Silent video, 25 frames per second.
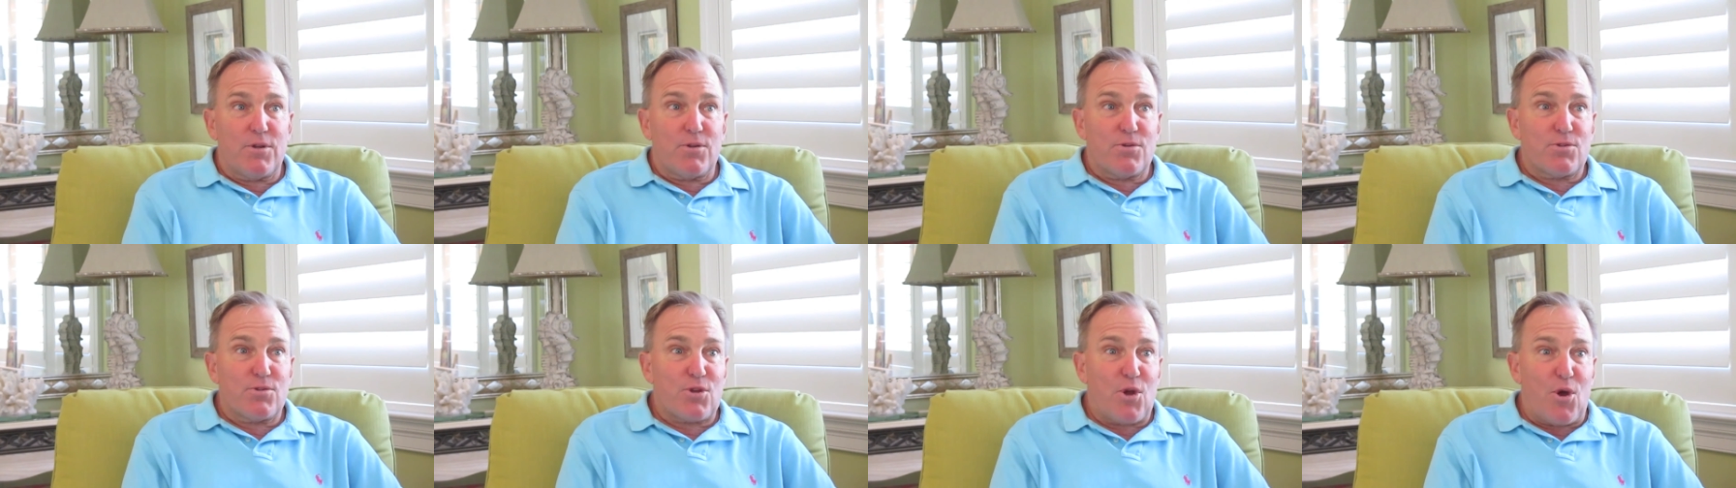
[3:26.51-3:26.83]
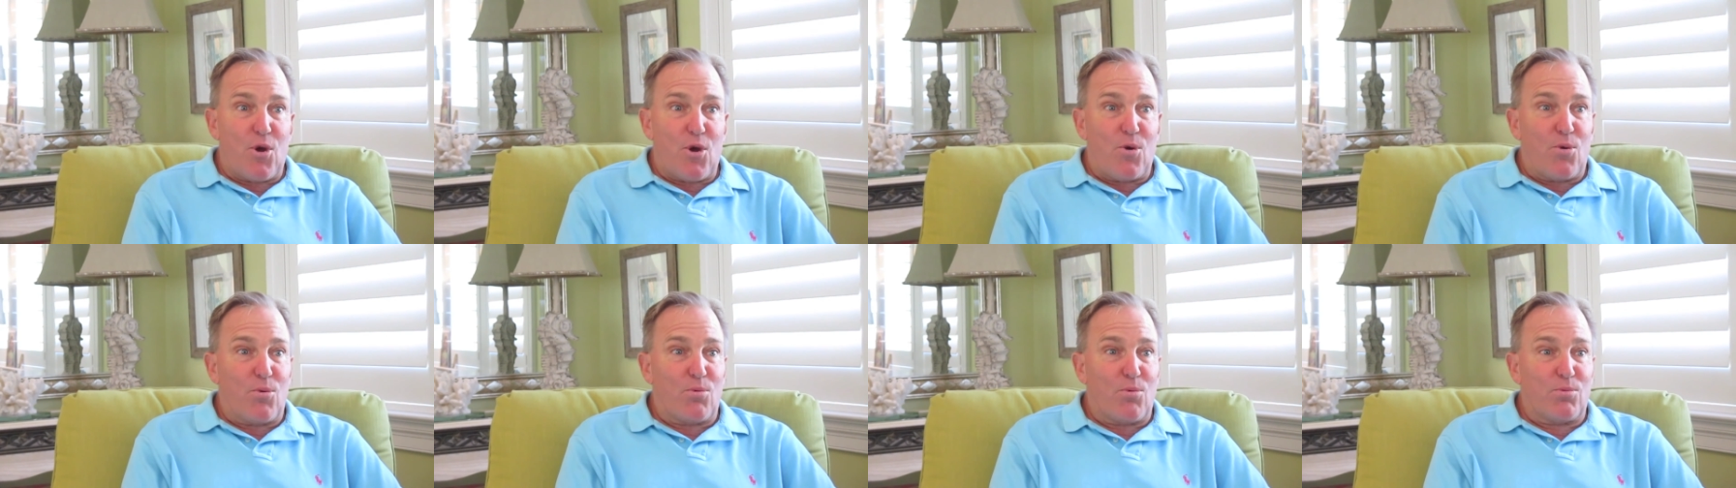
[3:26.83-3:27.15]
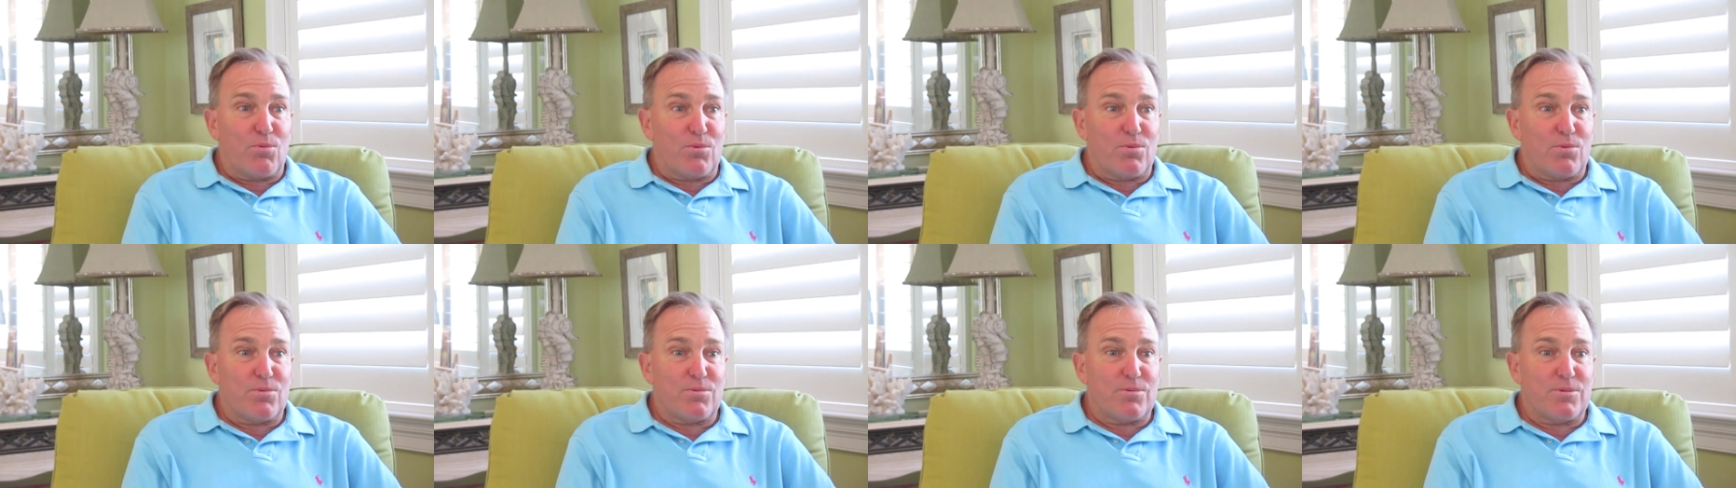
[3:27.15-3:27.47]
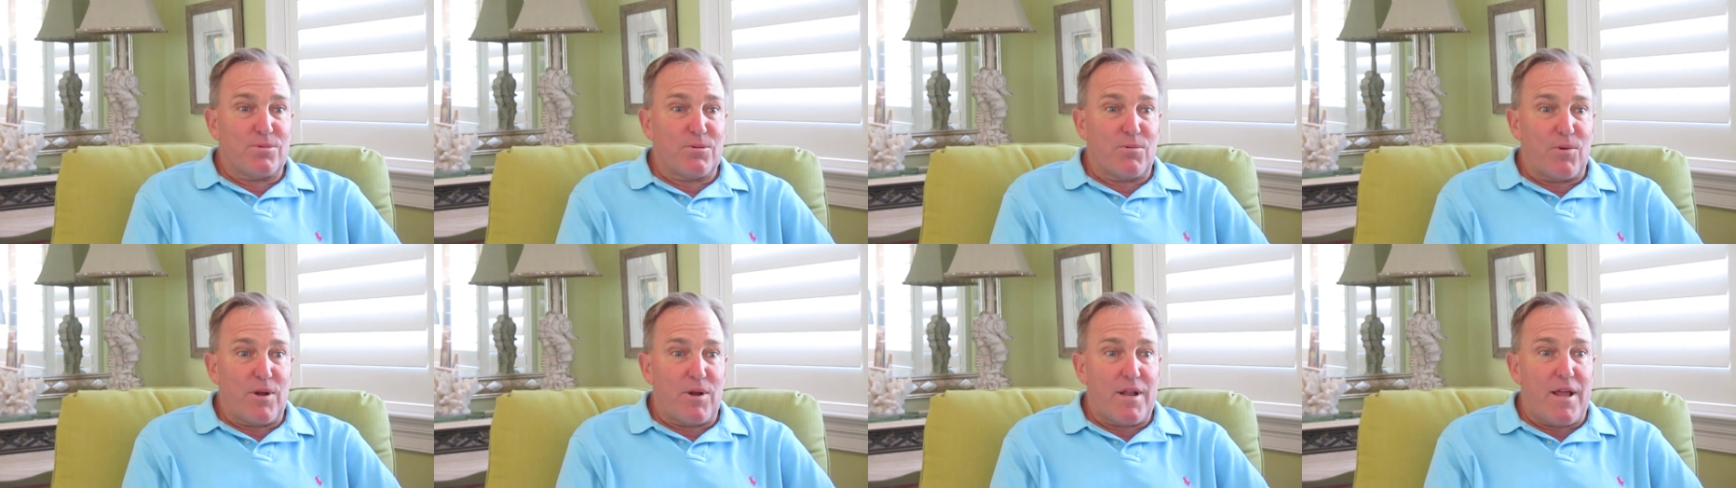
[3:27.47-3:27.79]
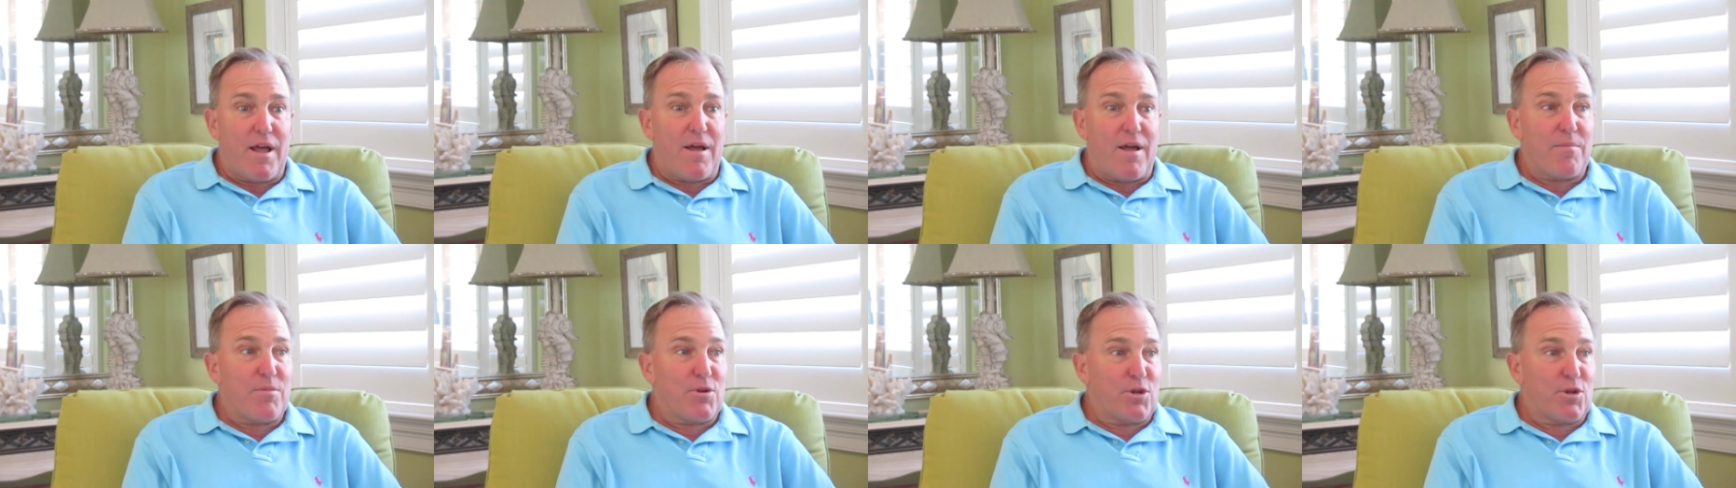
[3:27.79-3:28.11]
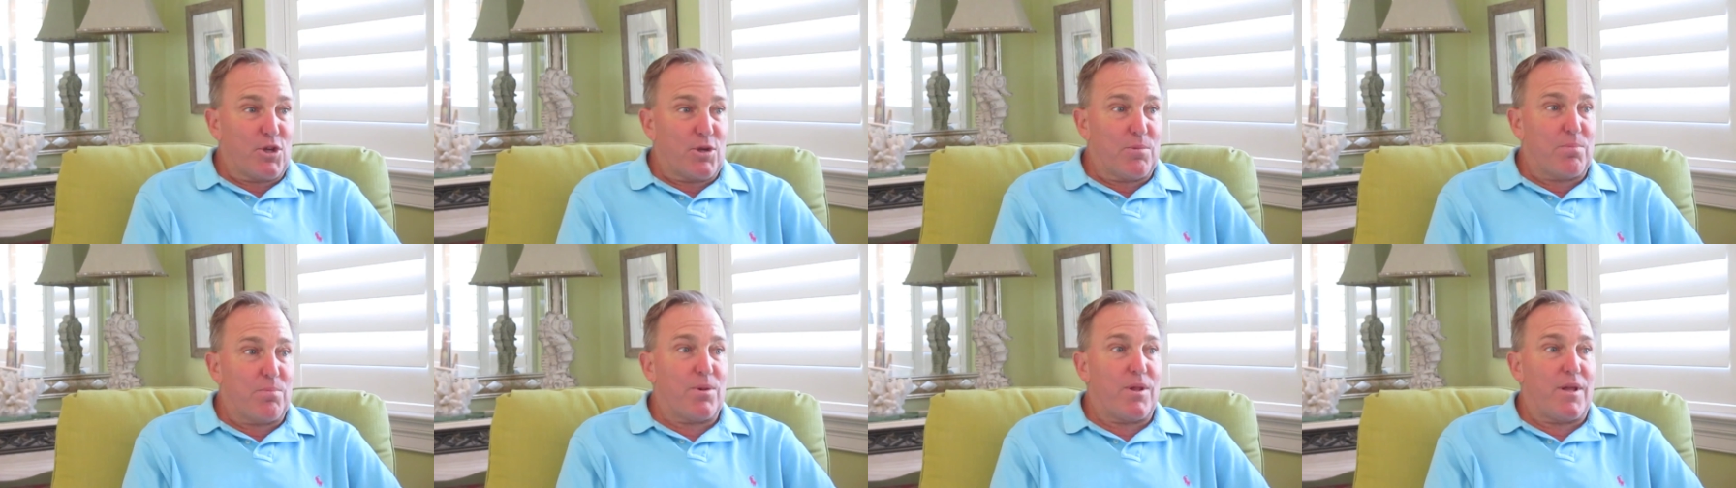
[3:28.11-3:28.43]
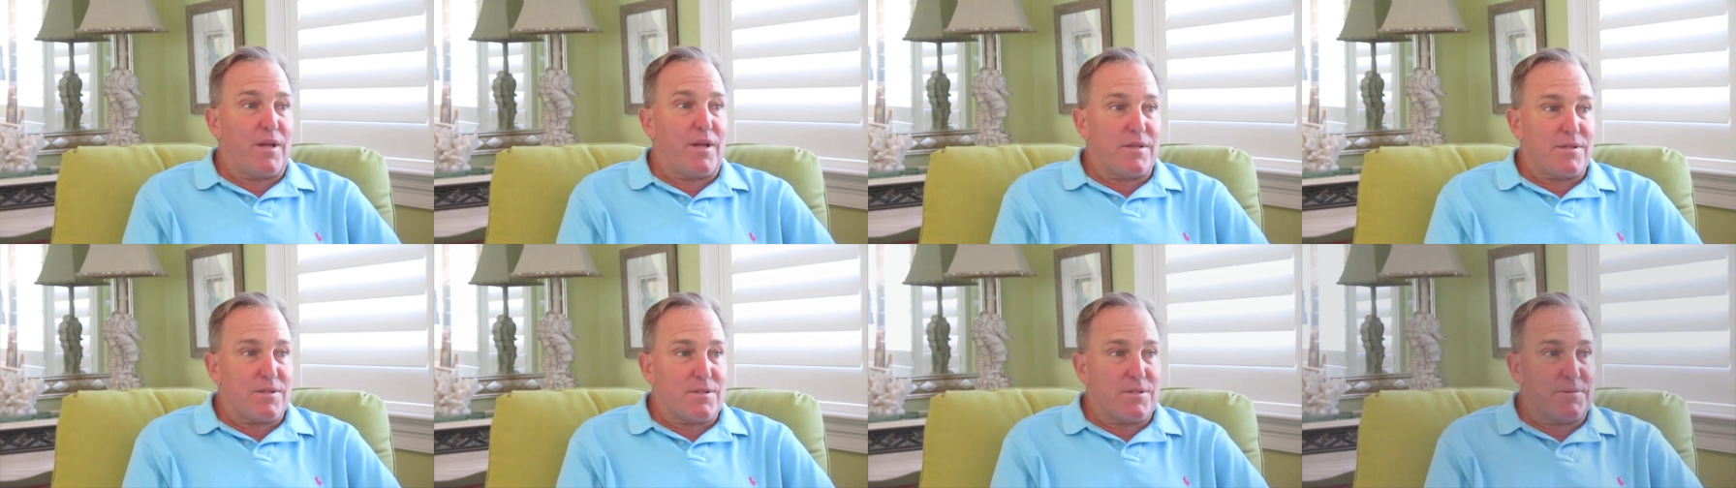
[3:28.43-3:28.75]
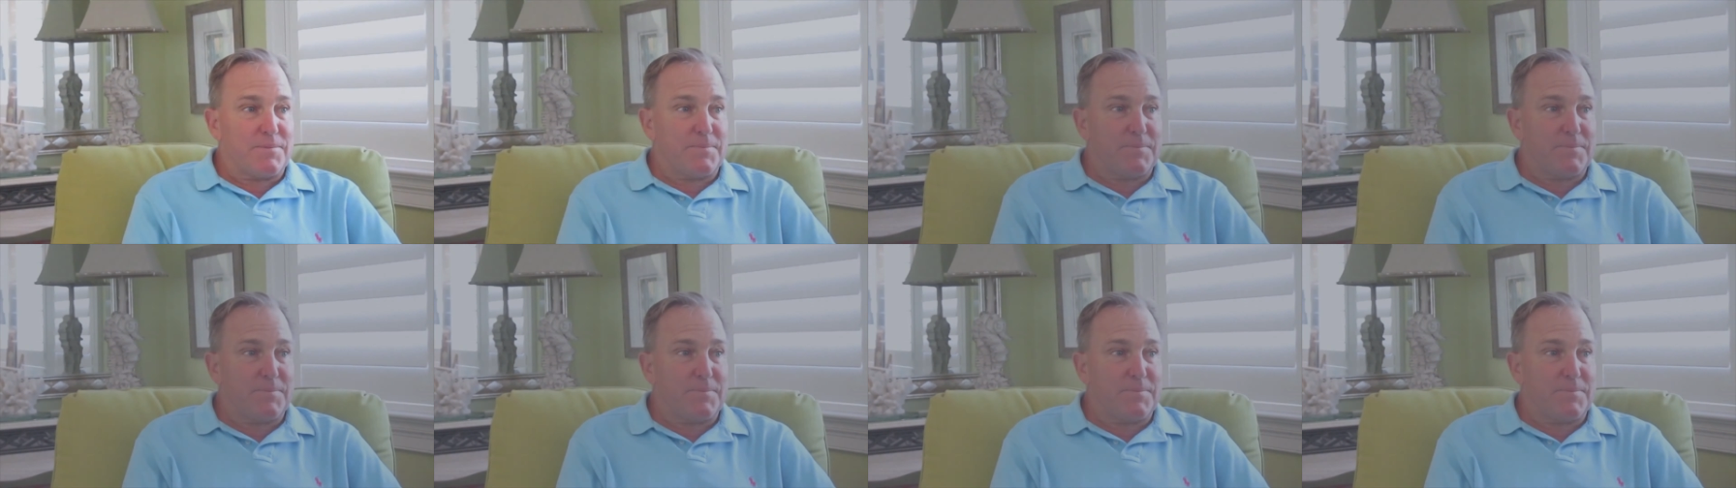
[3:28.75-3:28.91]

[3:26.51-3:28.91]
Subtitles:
So right now I'm in a good place.